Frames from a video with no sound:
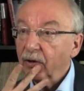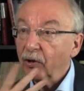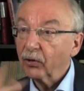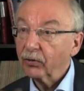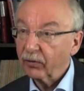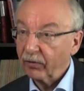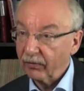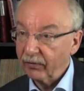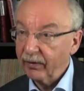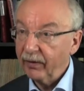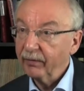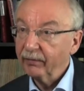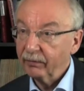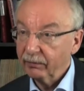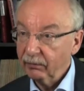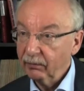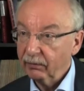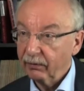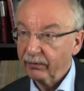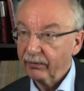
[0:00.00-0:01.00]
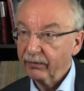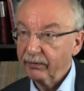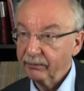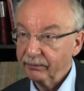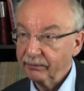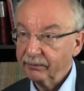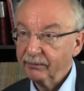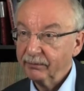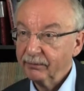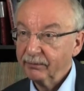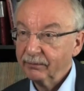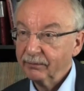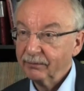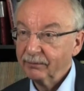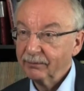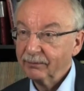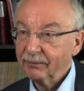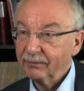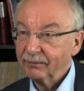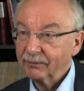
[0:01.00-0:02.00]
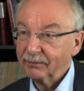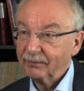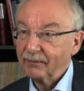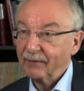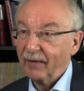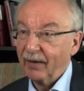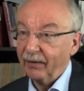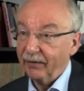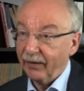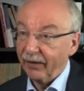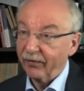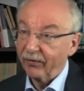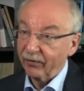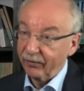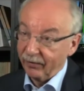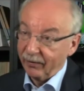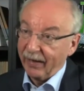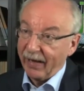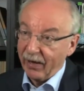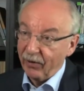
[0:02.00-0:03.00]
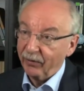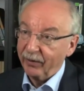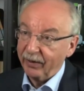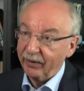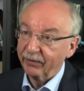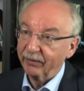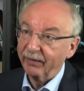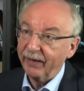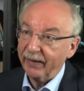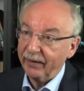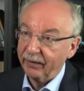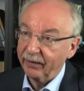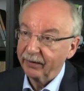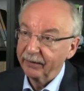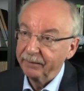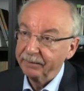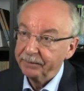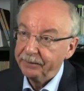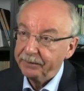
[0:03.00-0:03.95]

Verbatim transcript: Doctors love rules, and that's how they are trained.